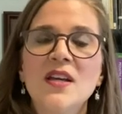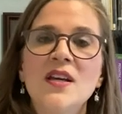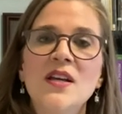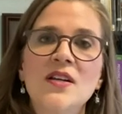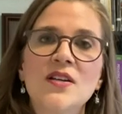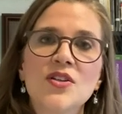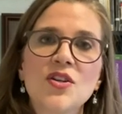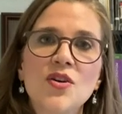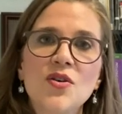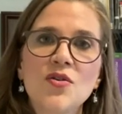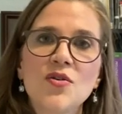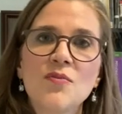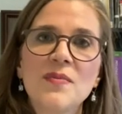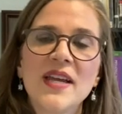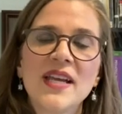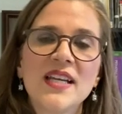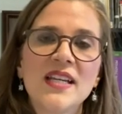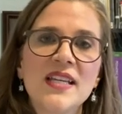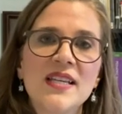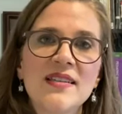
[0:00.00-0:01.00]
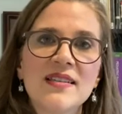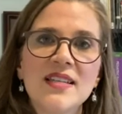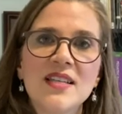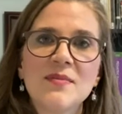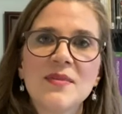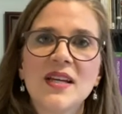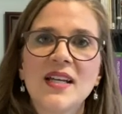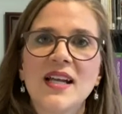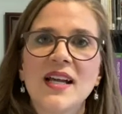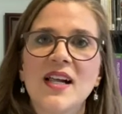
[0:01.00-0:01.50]
So magnesium
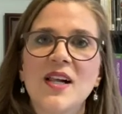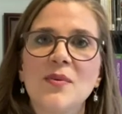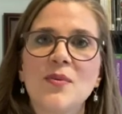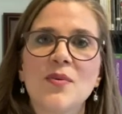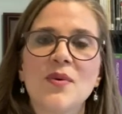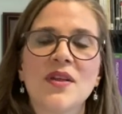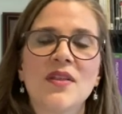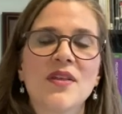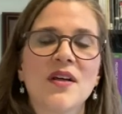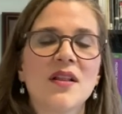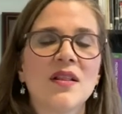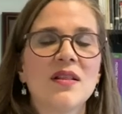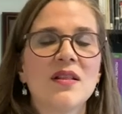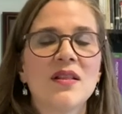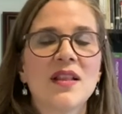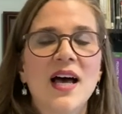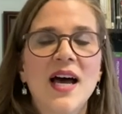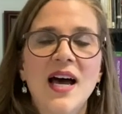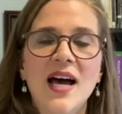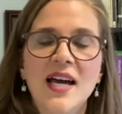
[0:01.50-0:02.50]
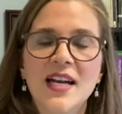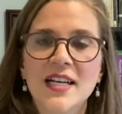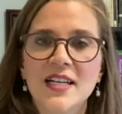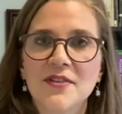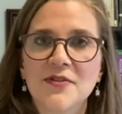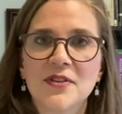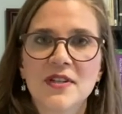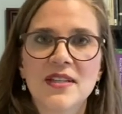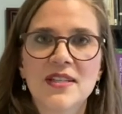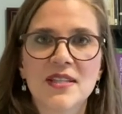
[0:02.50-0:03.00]
can help with a lot of
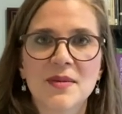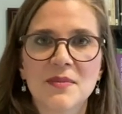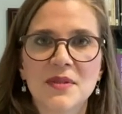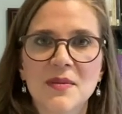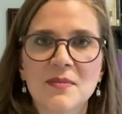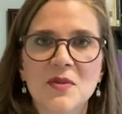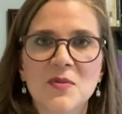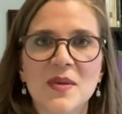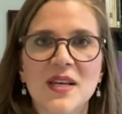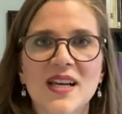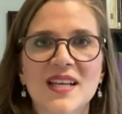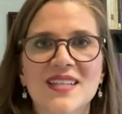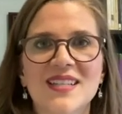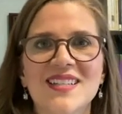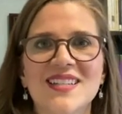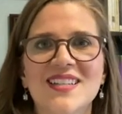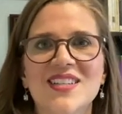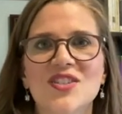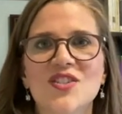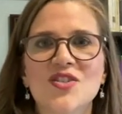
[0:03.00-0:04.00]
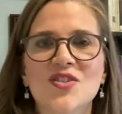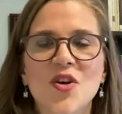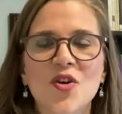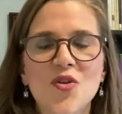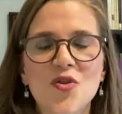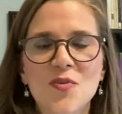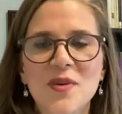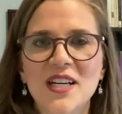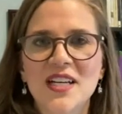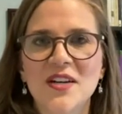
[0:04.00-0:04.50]
different symptoms because it does so
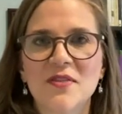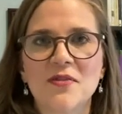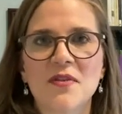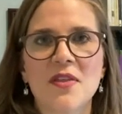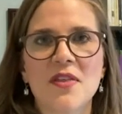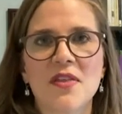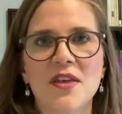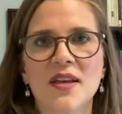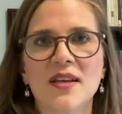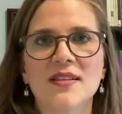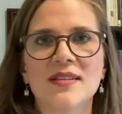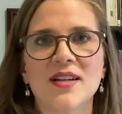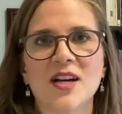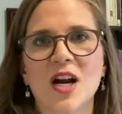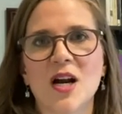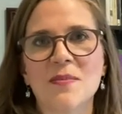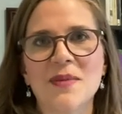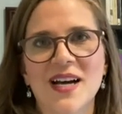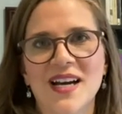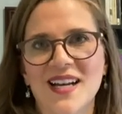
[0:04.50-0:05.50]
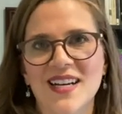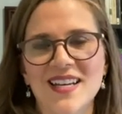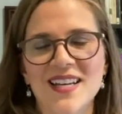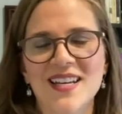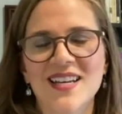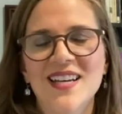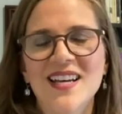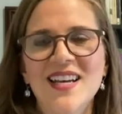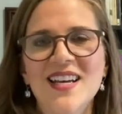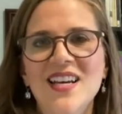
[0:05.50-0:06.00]
many different things in our body.
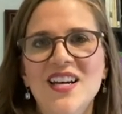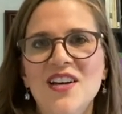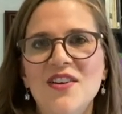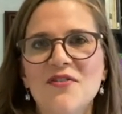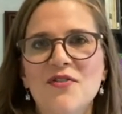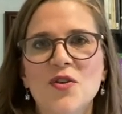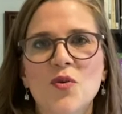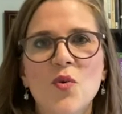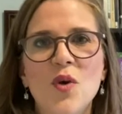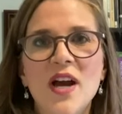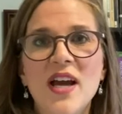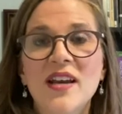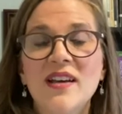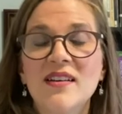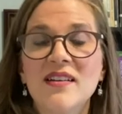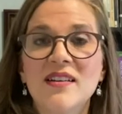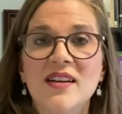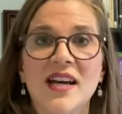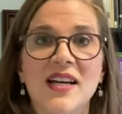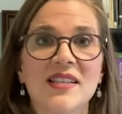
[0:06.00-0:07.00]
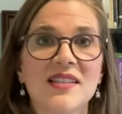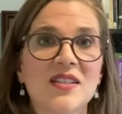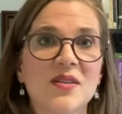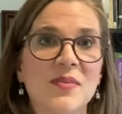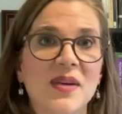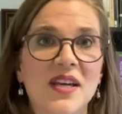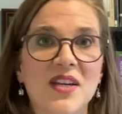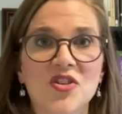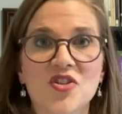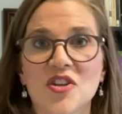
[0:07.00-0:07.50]
For one,
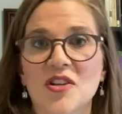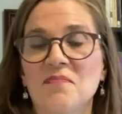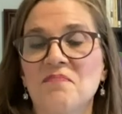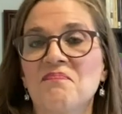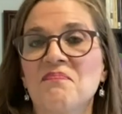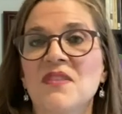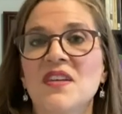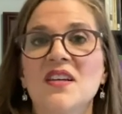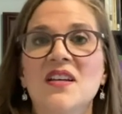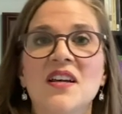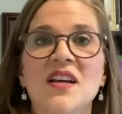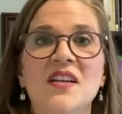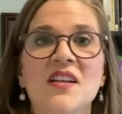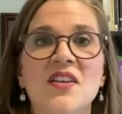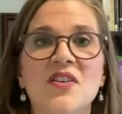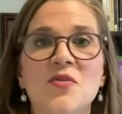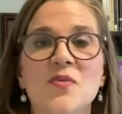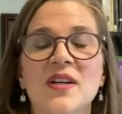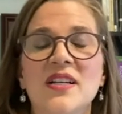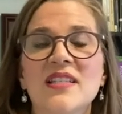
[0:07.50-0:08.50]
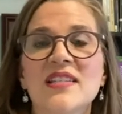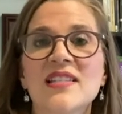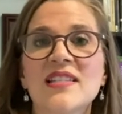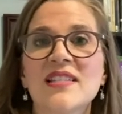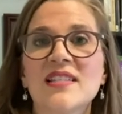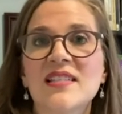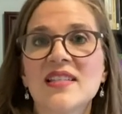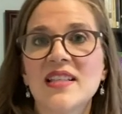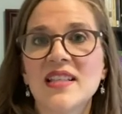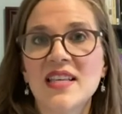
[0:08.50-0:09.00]
constipation. Another one is
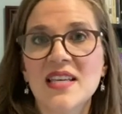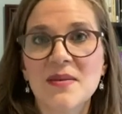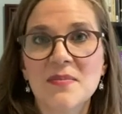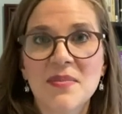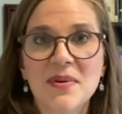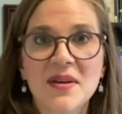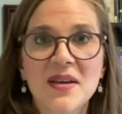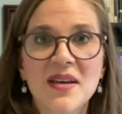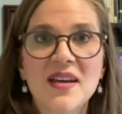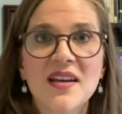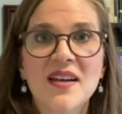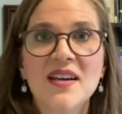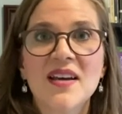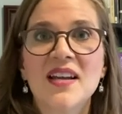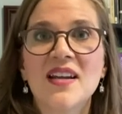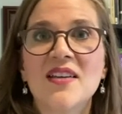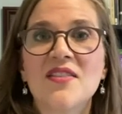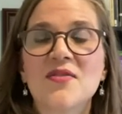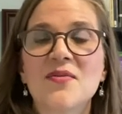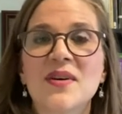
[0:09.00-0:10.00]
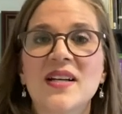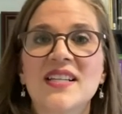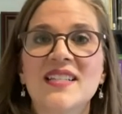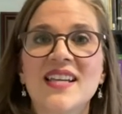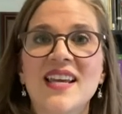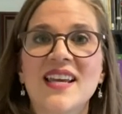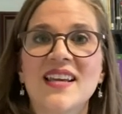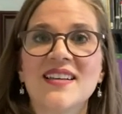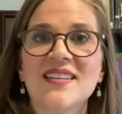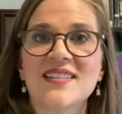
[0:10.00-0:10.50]
sleep. Another one is
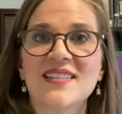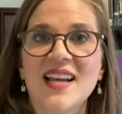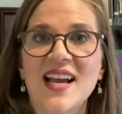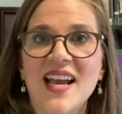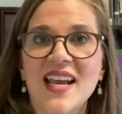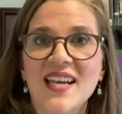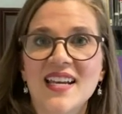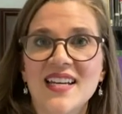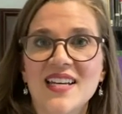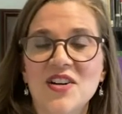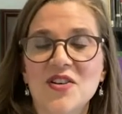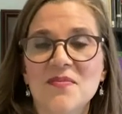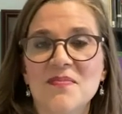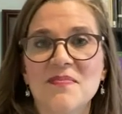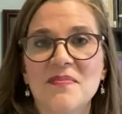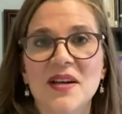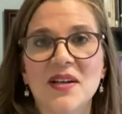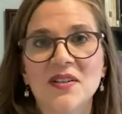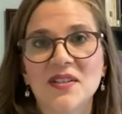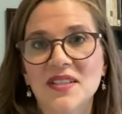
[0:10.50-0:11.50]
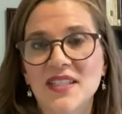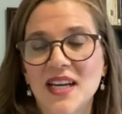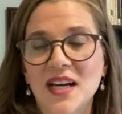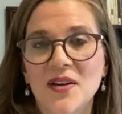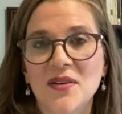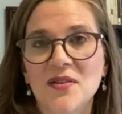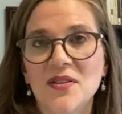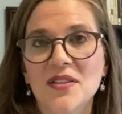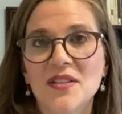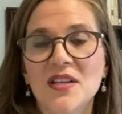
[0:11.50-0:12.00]
anxiety or
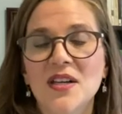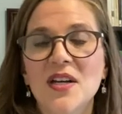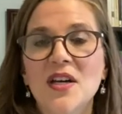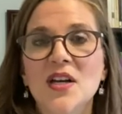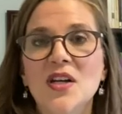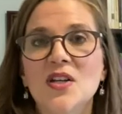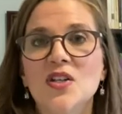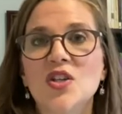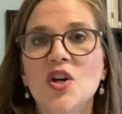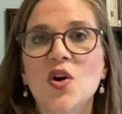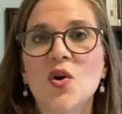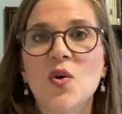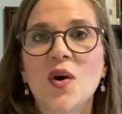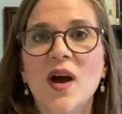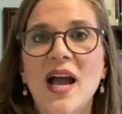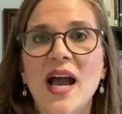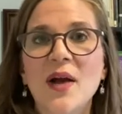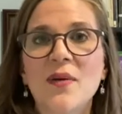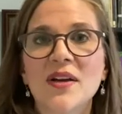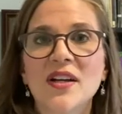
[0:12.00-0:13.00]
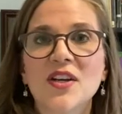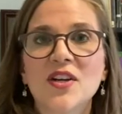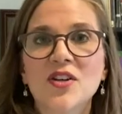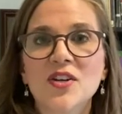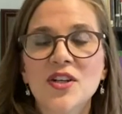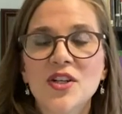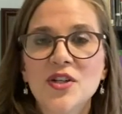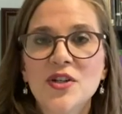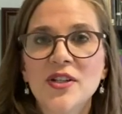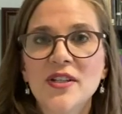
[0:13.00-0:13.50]
meltdowns. So I would
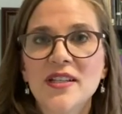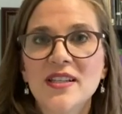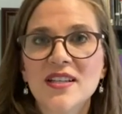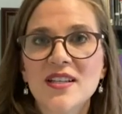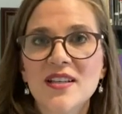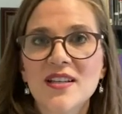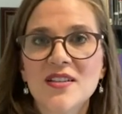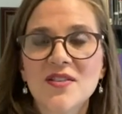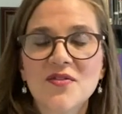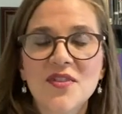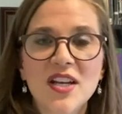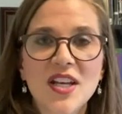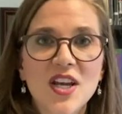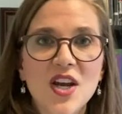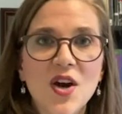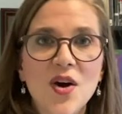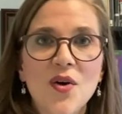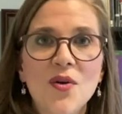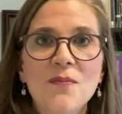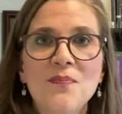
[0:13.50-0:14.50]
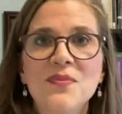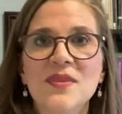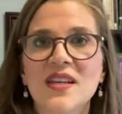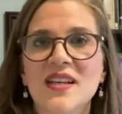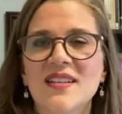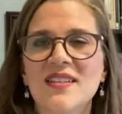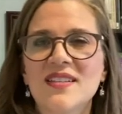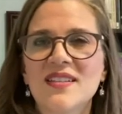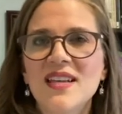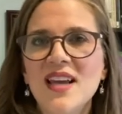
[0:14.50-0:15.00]
encourage you to listen to this video
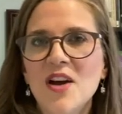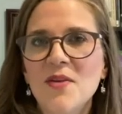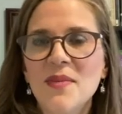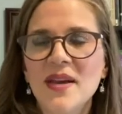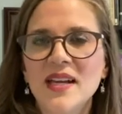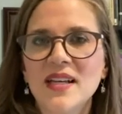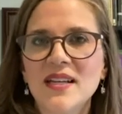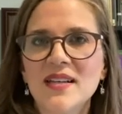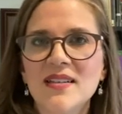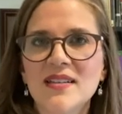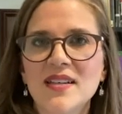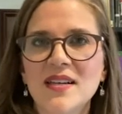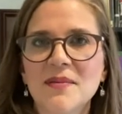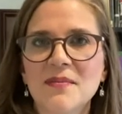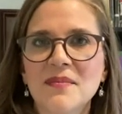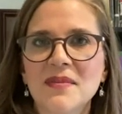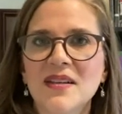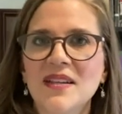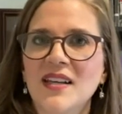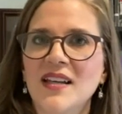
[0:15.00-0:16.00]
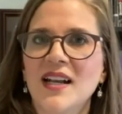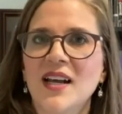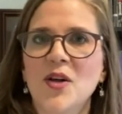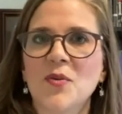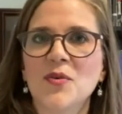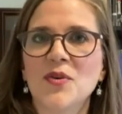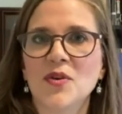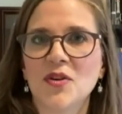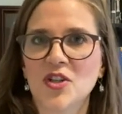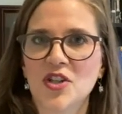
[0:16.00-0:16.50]
and see how magnesium can help
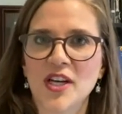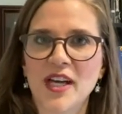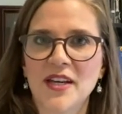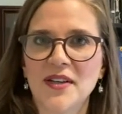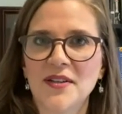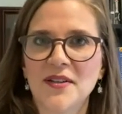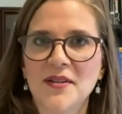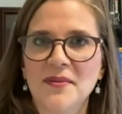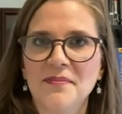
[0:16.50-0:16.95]
your child.